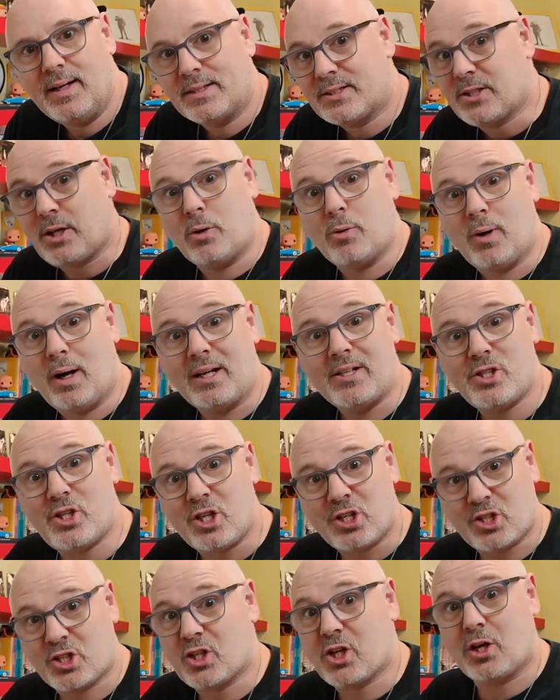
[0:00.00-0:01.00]
So I
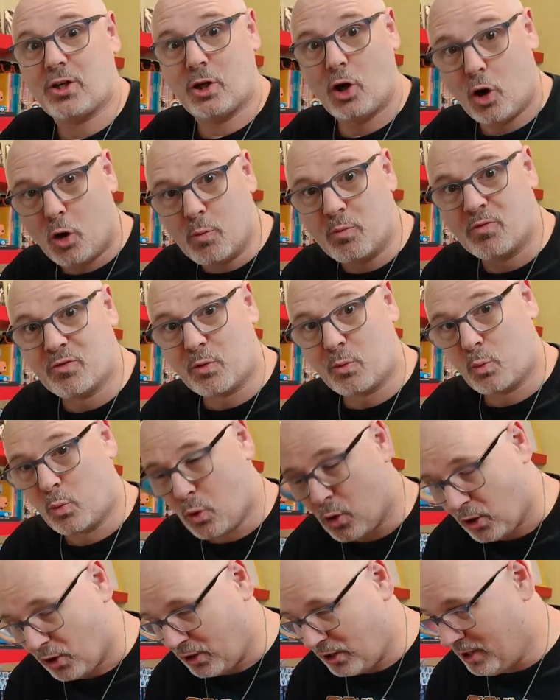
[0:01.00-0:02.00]
just got home from
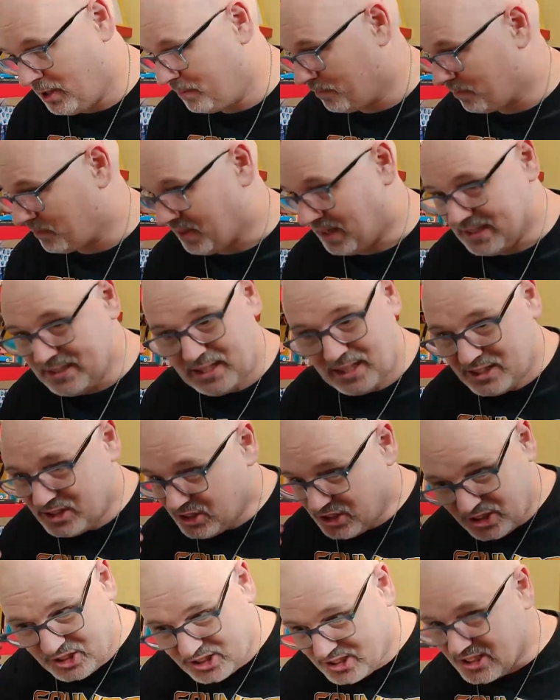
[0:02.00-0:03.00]
work. I
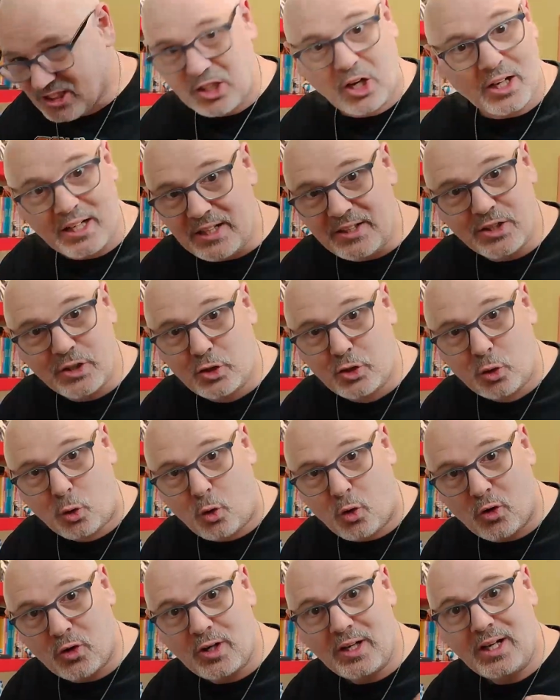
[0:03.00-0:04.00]
just got in the
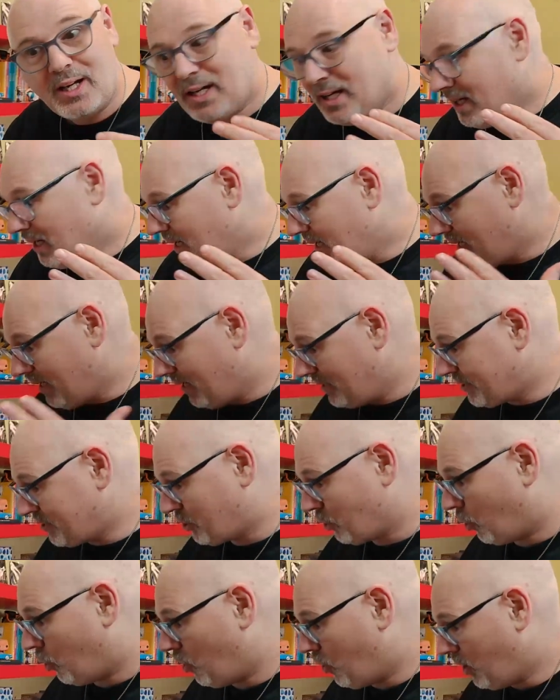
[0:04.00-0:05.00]
door and I
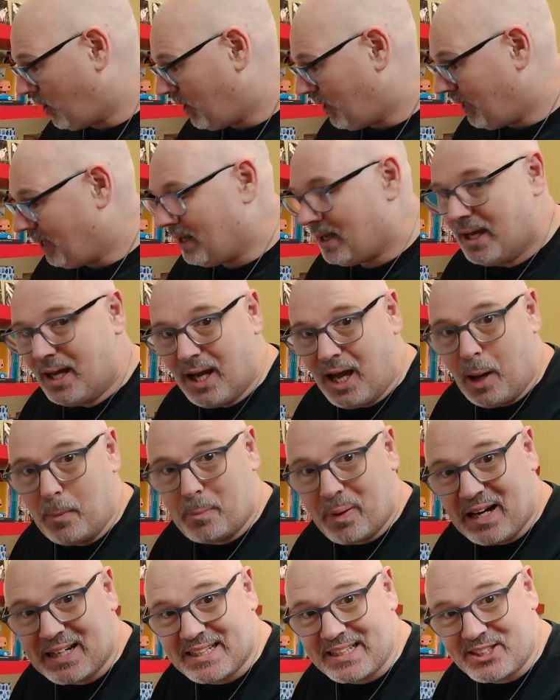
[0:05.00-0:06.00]
saw a
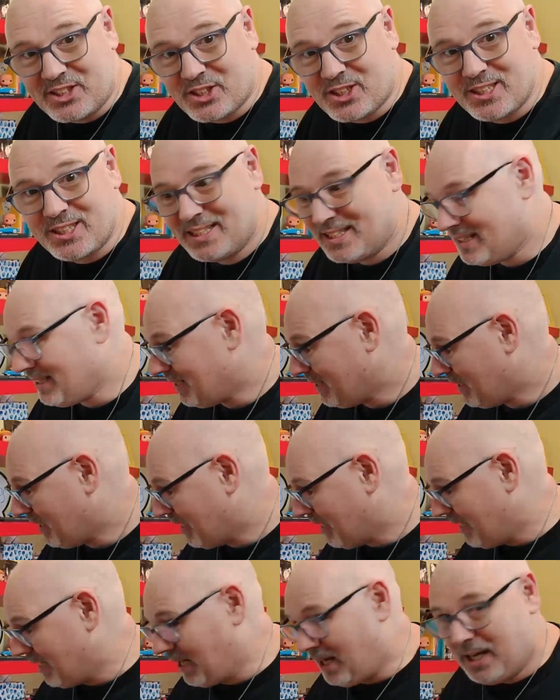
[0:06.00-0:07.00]
package.
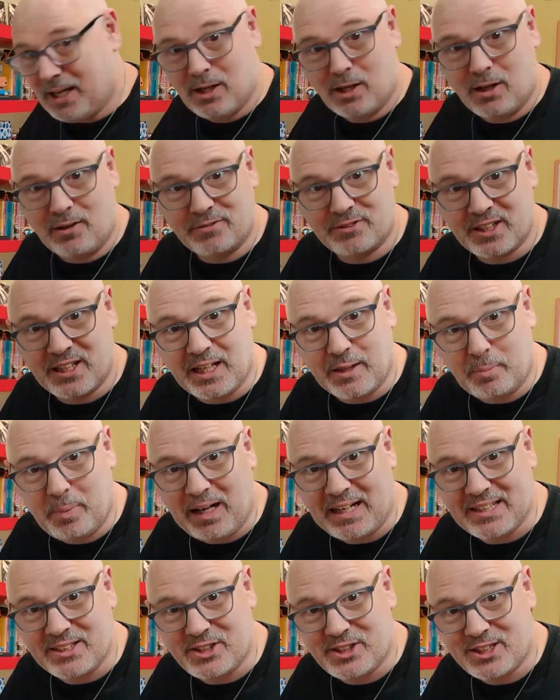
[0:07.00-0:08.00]
And I love to get
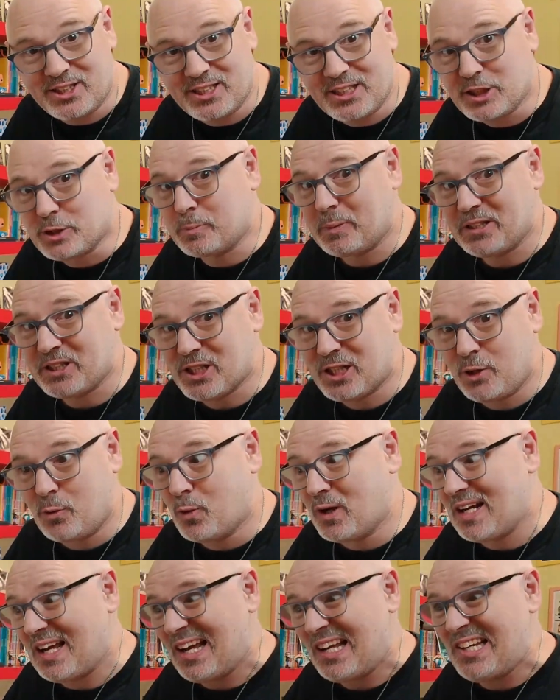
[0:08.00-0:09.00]
packages, especially
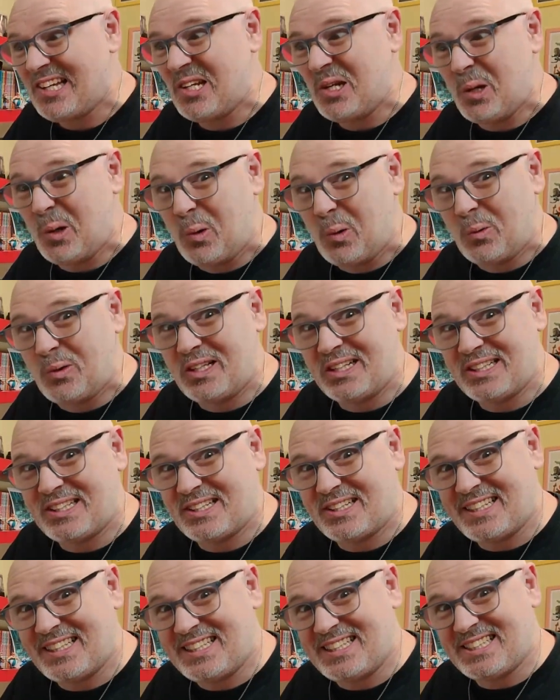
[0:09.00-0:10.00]
when I know that
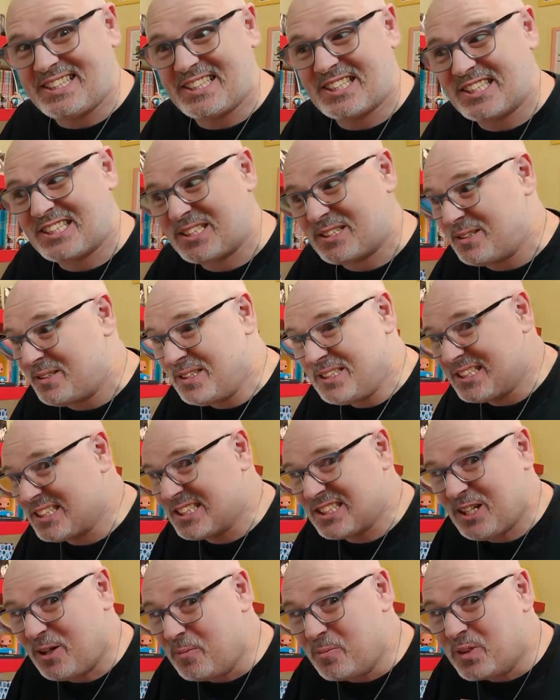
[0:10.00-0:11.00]
there is
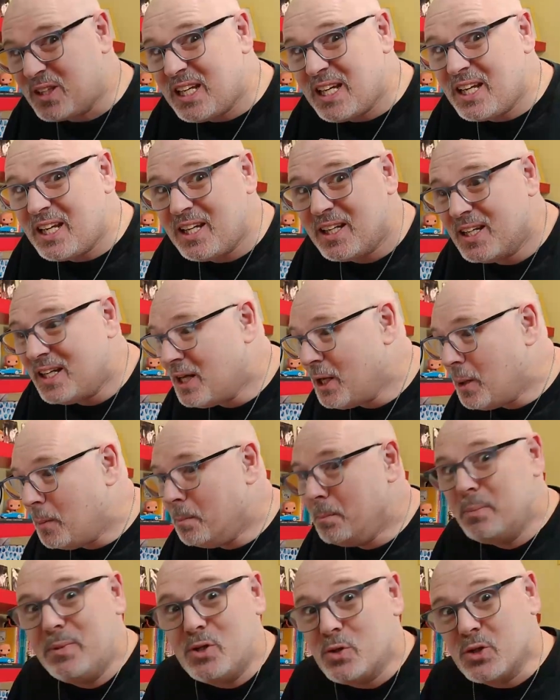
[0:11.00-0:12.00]
something
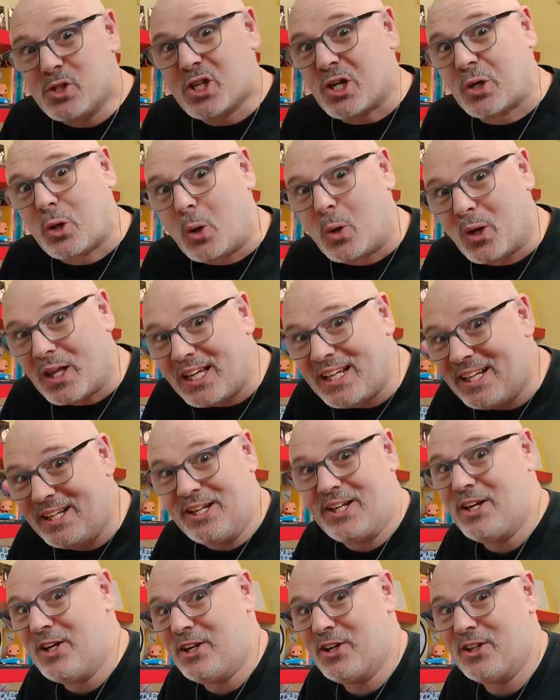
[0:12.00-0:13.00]
musical in
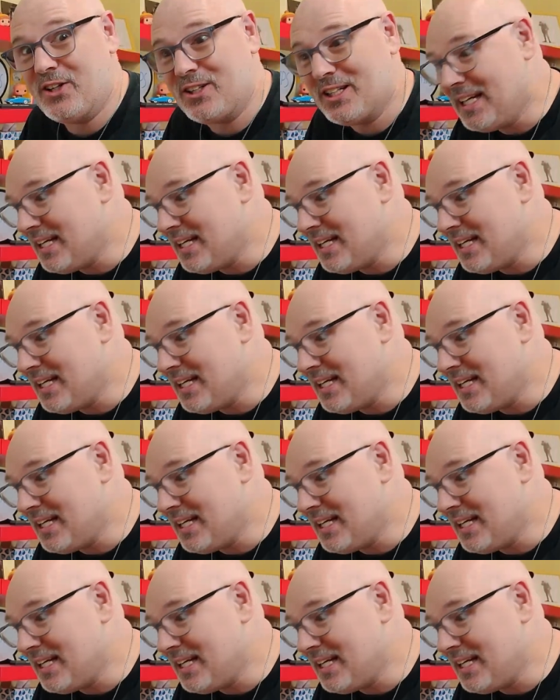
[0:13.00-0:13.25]
here.